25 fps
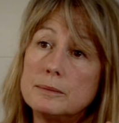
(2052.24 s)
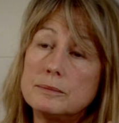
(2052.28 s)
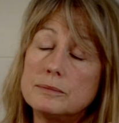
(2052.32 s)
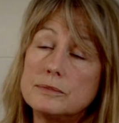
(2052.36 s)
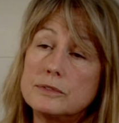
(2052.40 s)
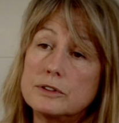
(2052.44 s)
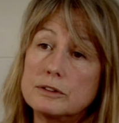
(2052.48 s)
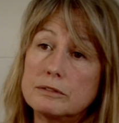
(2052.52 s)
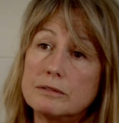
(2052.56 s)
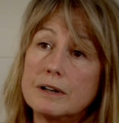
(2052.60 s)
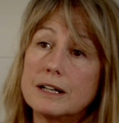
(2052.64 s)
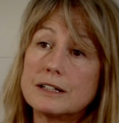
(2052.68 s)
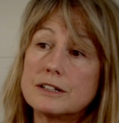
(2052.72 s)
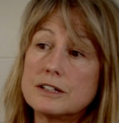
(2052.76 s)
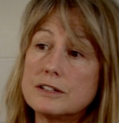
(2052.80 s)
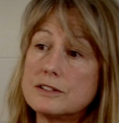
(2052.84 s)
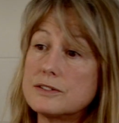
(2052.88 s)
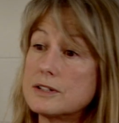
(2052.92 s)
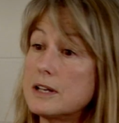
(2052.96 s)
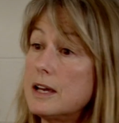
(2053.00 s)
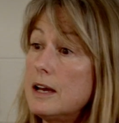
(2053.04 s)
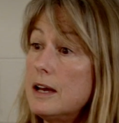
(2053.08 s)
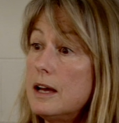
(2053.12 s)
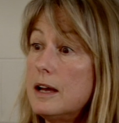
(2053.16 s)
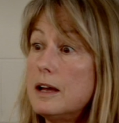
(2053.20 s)
directors,
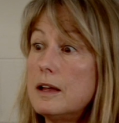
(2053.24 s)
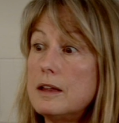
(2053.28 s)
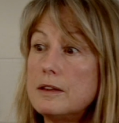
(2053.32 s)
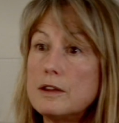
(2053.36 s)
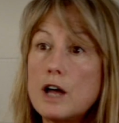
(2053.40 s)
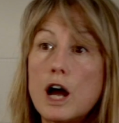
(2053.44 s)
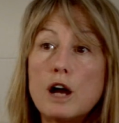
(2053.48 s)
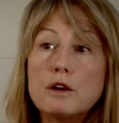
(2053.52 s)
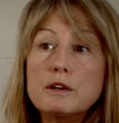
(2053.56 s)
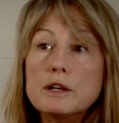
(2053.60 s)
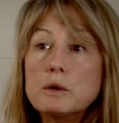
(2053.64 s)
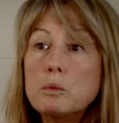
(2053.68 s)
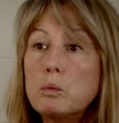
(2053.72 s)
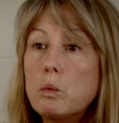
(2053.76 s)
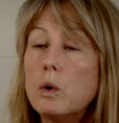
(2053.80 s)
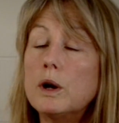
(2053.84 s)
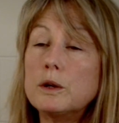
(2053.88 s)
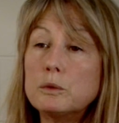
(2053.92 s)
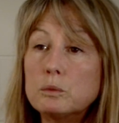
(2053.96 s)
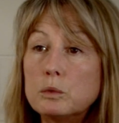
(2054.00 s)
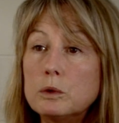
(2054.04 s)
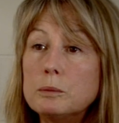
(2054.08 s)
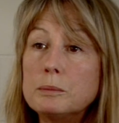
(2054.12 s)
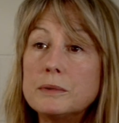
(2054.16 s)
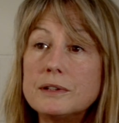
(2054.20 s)
only
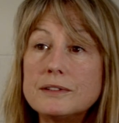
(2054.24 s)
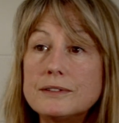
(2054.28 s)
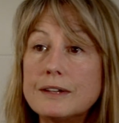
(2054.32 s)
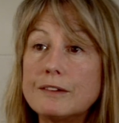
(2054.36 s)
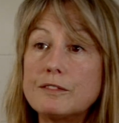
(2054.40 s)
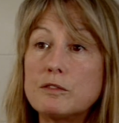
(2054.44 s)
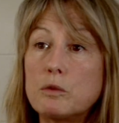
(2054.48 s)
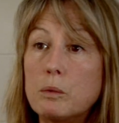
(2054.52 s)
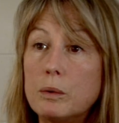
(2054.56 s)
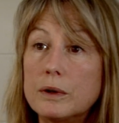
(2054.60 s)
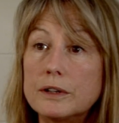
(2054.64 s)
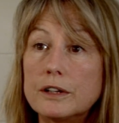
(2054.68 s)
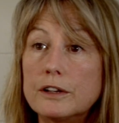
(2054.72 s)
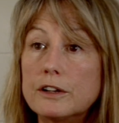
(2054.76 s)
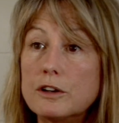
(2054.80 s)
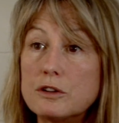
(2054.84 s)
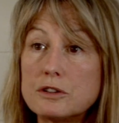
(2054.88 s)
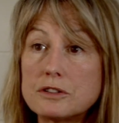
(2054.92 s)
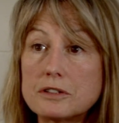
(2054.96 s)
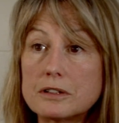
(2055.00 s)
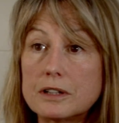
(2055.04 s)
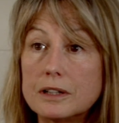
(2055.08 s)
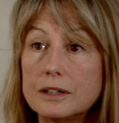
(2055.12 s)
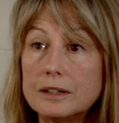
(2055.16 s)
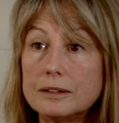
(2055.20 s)
one woman has ever won an
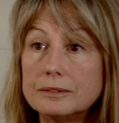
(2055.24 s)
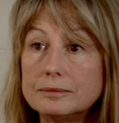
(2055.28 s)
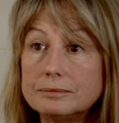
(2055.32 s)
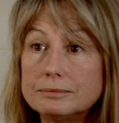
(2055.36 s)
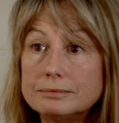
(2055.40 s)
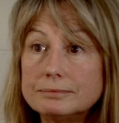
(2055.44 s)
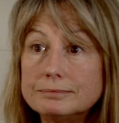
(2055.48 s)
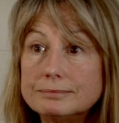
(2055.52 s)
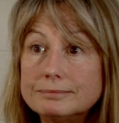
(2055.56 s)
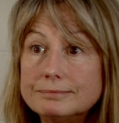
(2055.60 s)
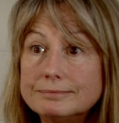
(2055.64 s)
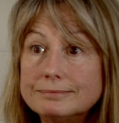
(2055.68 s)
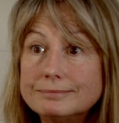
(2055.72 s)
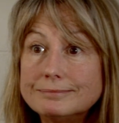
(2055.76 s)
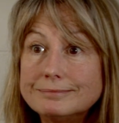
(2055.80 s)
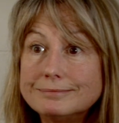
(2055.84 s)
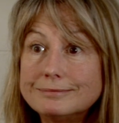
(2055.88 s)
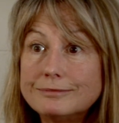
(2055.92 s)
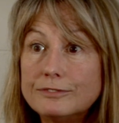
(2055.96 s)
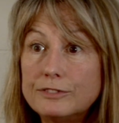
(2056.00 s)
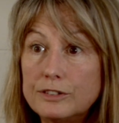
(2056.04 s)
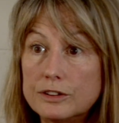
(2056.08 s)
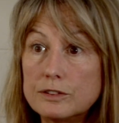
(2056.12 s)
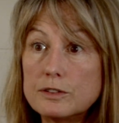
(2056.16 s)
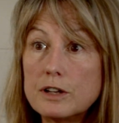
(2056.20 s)
Oscar
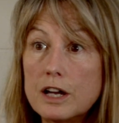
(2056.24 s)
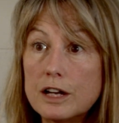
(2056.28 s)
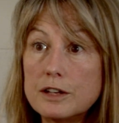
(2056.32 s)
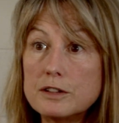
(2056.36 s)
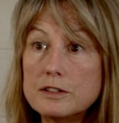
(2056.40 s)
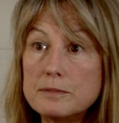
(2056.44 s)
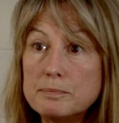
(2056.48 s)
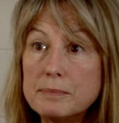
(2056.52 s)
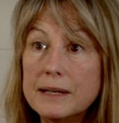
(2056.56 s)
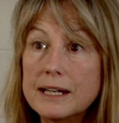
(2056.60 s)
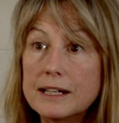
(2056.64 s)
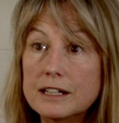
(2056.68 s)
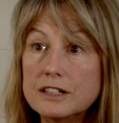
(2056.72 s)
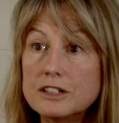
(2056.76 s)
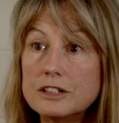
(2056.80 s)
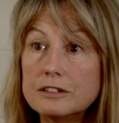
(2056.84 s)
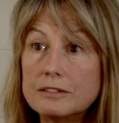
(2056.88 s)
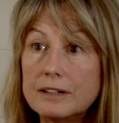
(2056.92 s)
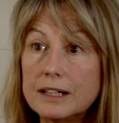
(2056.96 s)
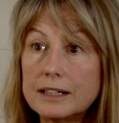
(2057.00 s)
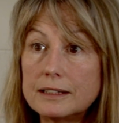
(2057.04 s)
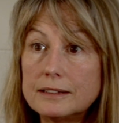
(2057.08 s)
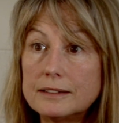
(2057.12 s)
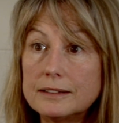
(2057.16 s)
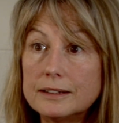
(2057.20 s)
for being a
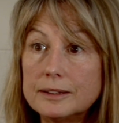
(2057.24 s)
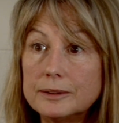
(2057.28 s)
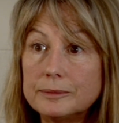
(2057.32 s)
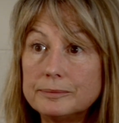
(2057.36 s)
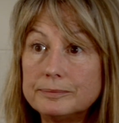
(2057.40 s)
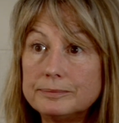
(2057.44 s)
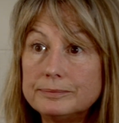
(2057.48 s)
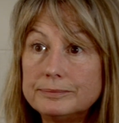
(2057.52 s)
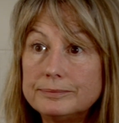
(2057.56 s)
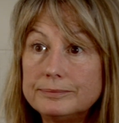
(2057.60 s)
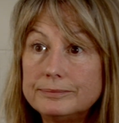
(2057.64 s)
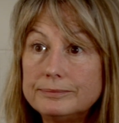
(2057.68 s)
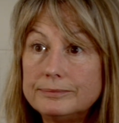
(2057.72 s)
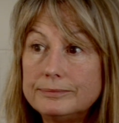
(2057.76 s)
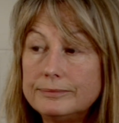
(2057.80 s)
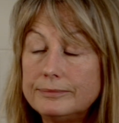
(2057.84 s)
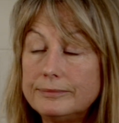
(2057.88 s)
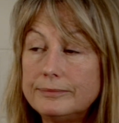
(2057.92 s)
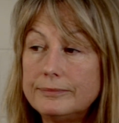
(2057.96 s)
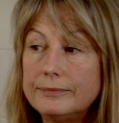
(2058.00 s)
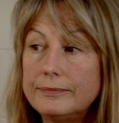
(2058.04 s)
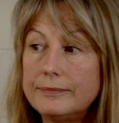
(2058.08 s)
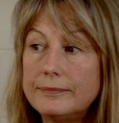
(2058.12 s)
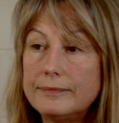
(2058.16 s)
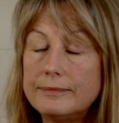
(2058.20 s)
director,
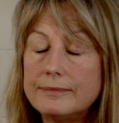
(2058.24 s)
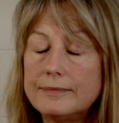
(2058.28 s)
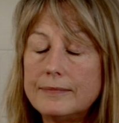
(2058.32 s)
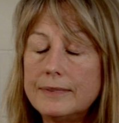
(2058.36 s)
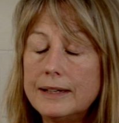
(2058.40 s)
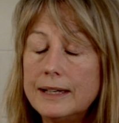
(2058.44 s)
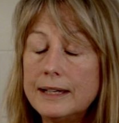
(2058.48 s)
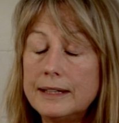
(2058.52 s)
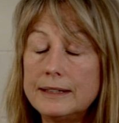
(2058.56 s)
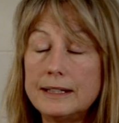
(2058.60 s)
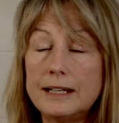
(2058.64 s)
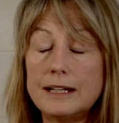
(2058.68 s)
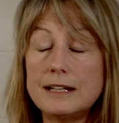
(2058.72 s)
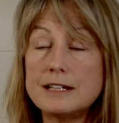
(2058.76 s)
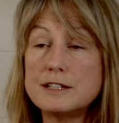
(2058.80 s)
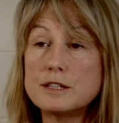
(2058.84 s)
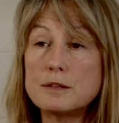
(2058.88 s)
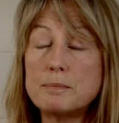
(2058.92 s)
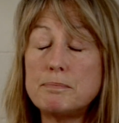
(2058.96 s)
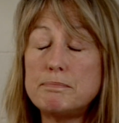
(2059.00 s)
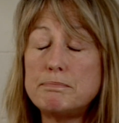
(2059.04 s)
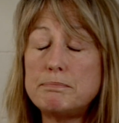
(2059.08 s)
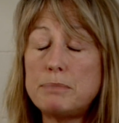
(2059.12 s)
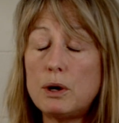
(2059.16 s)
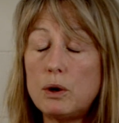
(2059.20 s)
and that is
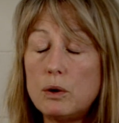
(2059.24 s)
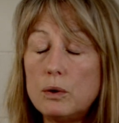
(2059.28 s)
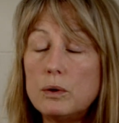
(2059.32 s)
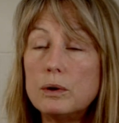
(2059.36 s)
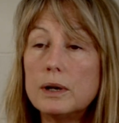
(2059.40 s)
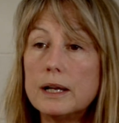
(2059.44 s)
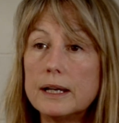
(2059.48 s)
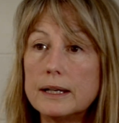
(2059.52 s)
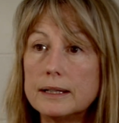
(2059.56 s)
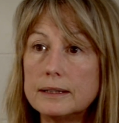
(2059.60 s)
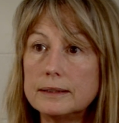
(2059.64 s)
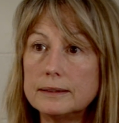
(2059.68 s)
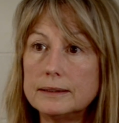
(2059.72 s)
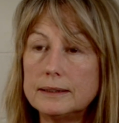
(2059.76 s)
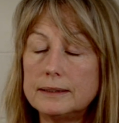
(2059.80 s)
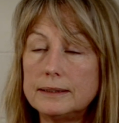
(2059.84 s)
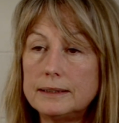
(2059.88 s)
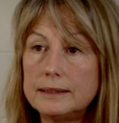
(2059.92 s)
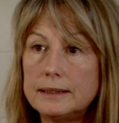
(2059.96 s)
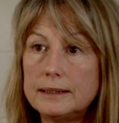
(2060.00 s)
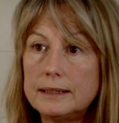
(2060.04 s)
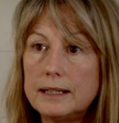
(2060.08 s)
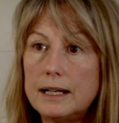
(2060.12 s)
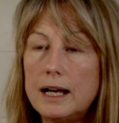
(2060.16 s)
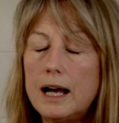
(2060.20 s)
appalling.
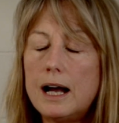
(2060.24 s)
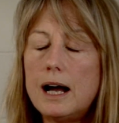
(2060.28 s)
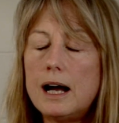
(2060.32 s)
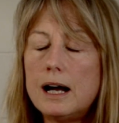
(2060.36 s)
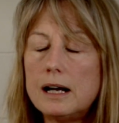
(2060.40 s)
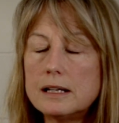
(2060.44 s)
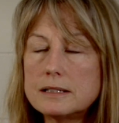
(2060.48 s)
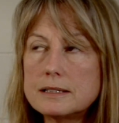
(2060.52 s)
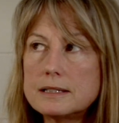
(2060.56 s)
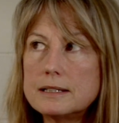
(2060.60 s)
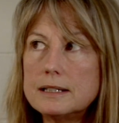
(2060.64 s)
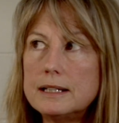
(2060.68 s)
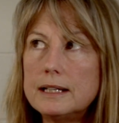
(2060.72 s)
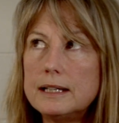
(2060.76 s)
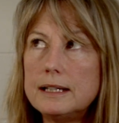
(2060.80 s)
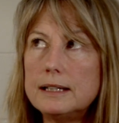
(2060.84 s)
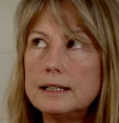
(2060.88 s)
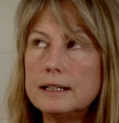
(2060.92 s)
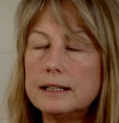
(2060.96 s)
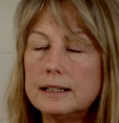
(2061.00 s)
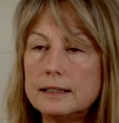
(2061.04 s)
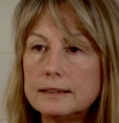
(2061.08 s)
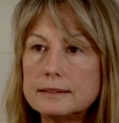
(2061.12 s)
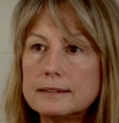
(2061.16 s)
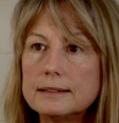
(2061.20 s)
Utterly
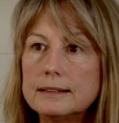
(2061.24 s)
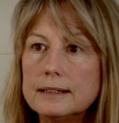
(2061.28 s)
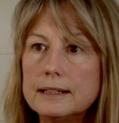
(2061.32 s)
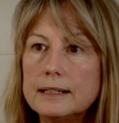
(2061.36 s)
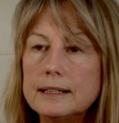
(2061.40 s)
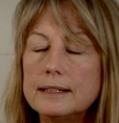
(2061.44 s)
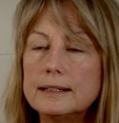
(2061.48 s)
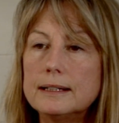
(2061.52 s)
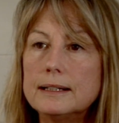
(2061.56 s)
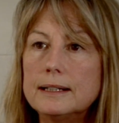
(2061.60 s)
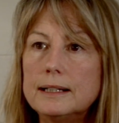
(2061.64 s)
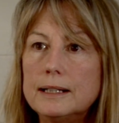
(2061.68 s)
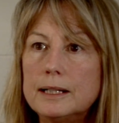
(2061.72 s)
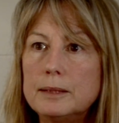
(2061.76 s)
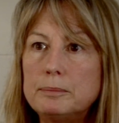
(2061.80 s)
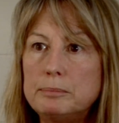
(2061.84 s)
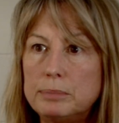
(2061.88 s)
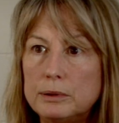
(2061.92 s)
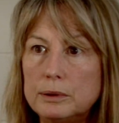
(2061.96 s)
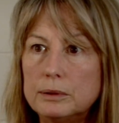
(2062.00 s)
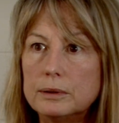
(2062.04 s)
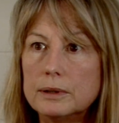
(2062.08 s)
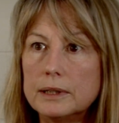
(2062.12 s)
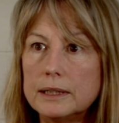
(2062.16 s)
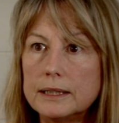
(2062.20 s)

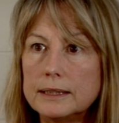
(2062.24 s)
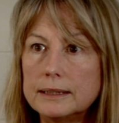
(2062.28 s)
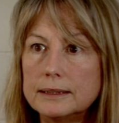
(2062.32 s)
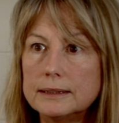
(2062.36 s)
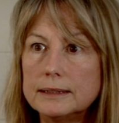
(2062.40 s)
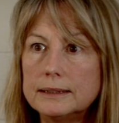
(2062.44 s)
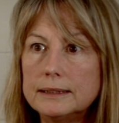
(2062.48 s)
appalling.